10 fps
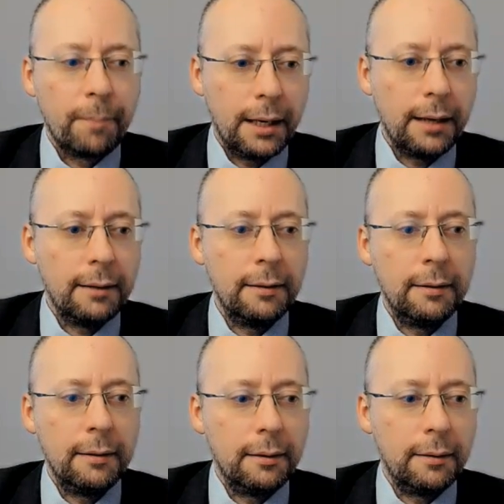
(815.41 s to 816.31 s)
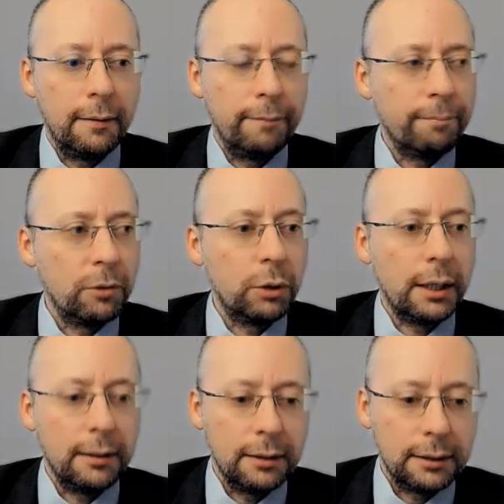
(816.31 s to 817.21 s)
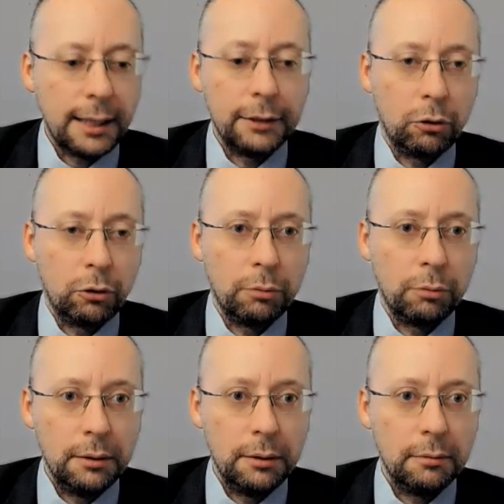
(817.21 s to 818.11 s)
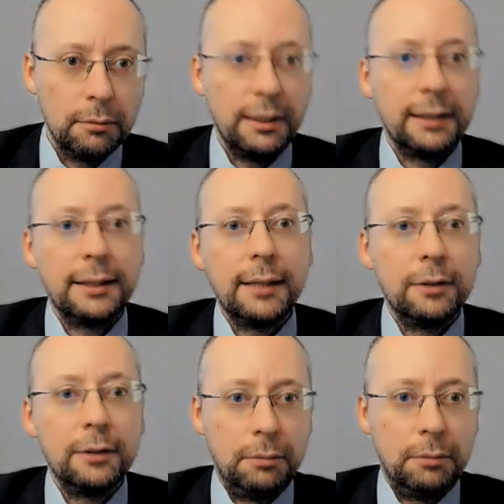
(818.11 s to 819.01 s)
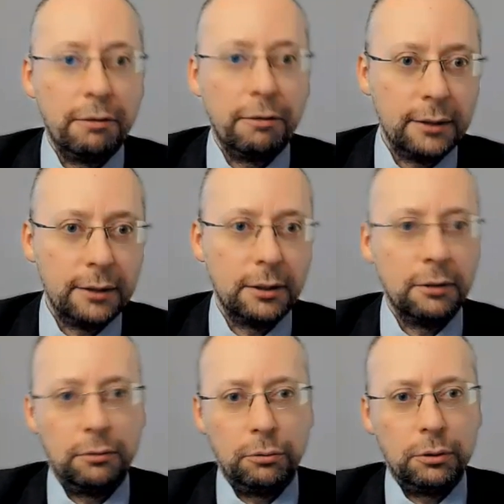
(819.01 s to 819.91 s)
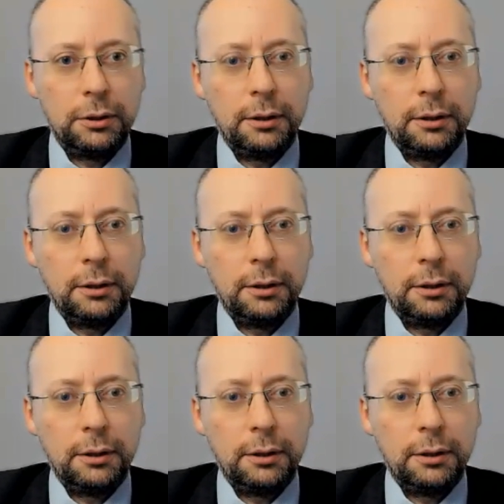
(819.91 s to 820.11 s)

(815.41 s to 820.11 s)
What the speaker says: you can sign a document, then send it by fax, and you